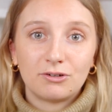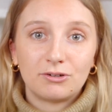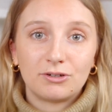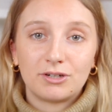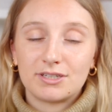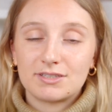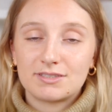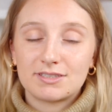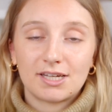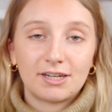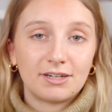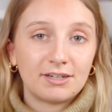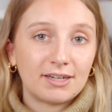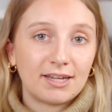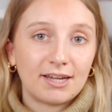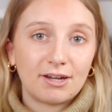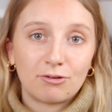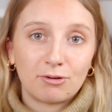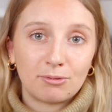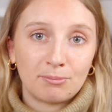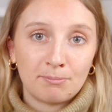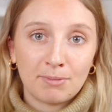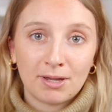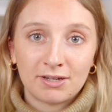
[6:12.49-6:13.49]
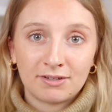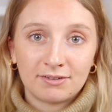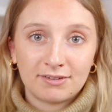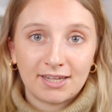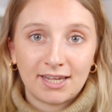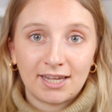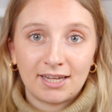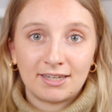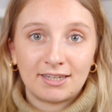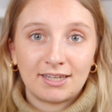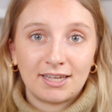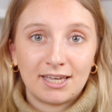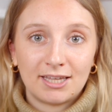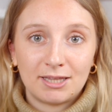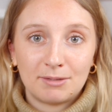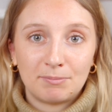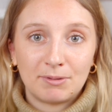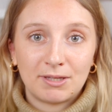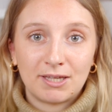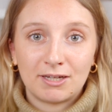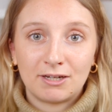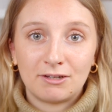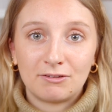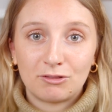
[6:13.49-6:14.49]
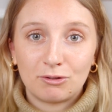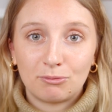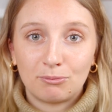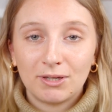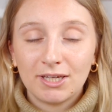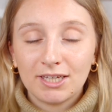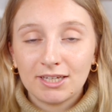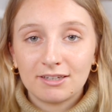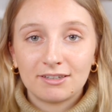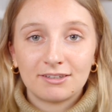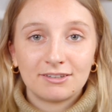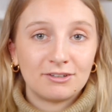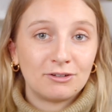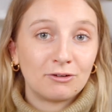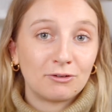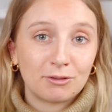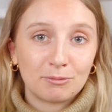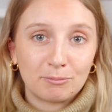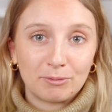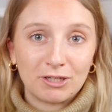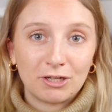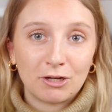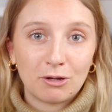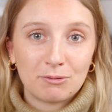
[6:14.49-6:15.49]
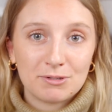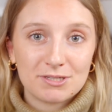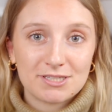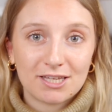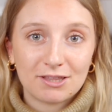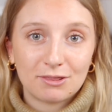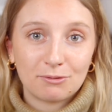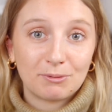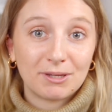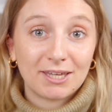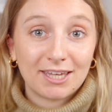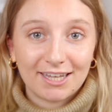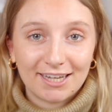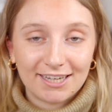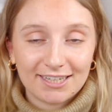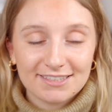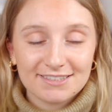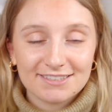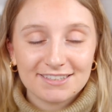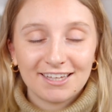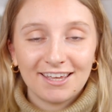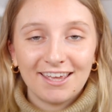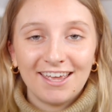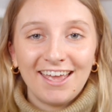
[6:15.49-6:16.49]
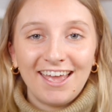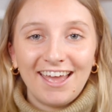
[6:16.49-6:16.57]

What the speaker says: on a Sunday or a Monday at the beginning of the week, not that we know what day of the week it is,